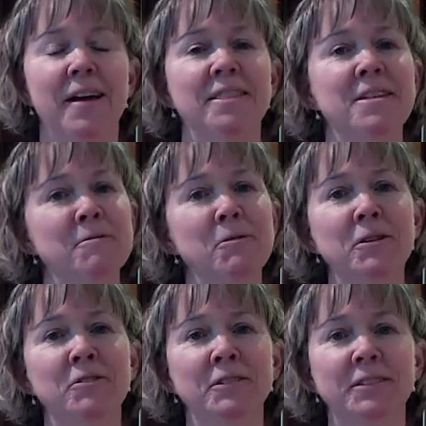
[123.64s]
Number
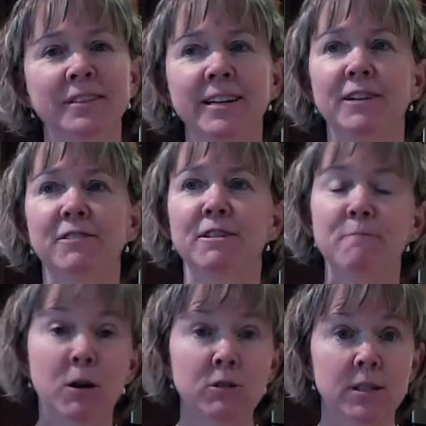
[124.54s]
one rule with
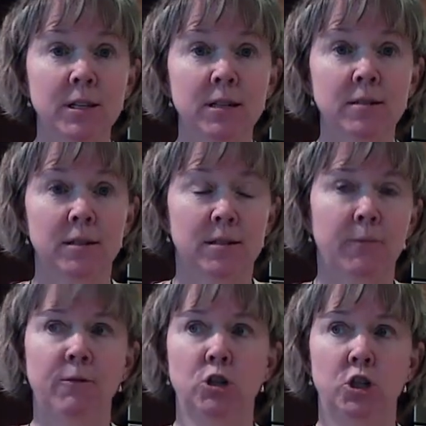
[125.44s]
most things
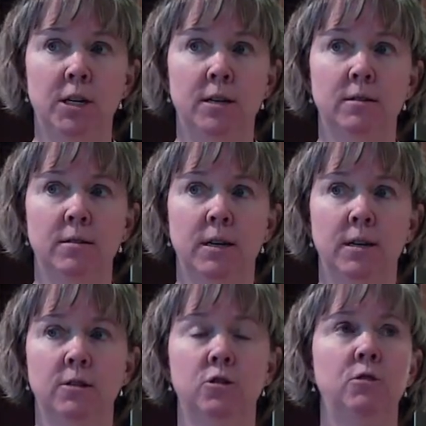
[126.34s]
except for cheese
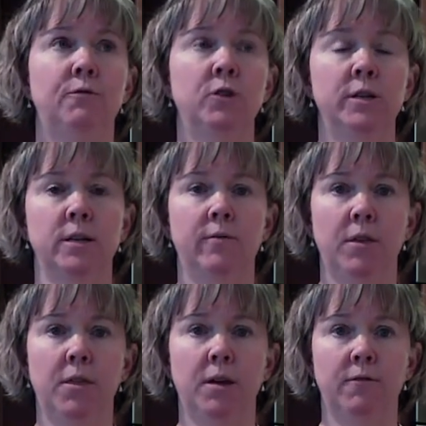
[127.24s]
is to freeze
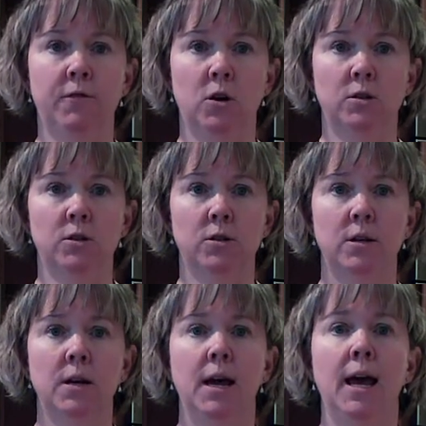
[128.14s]
everything first,
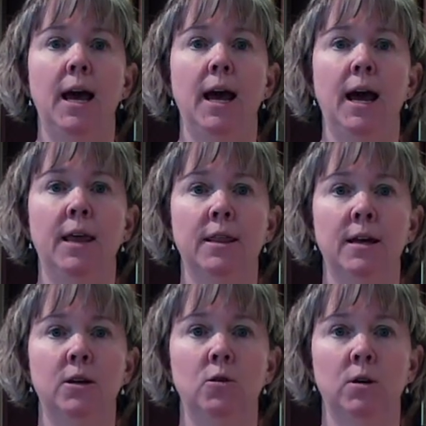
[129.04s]
and
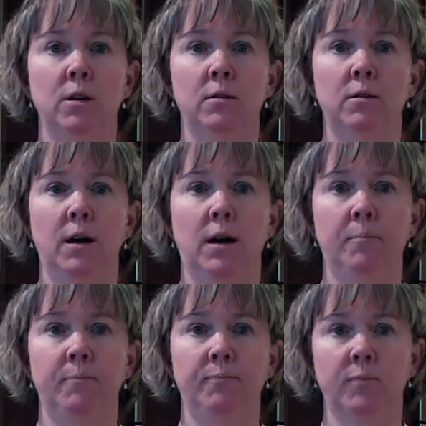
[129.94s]
then you
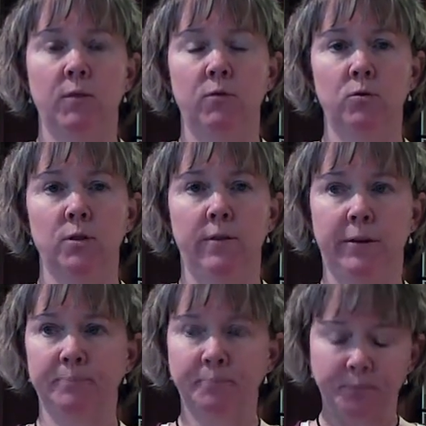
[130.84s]
can food saver
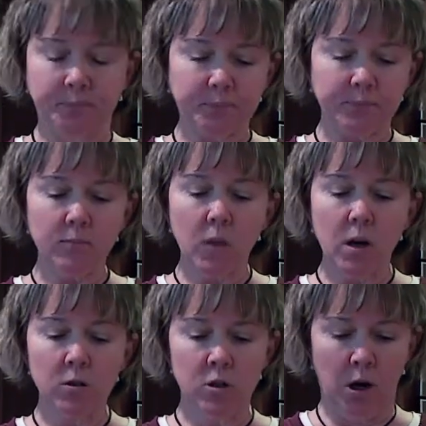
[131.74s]
it.
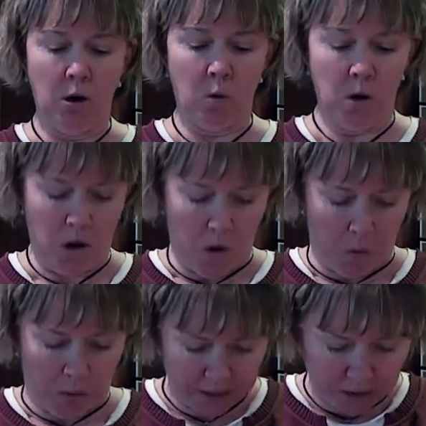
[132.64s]
So
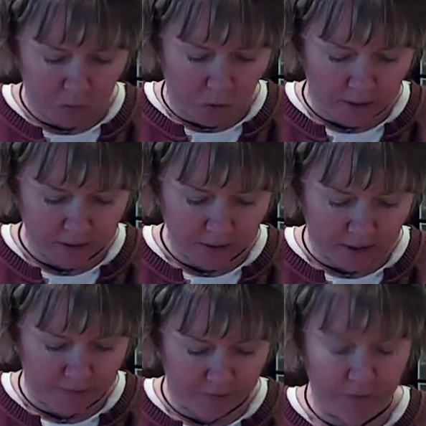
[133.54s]
what I did was
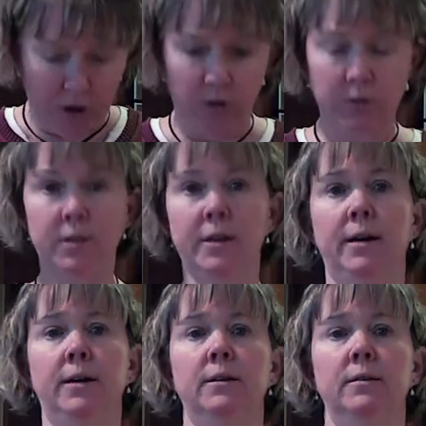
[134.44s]
I froze the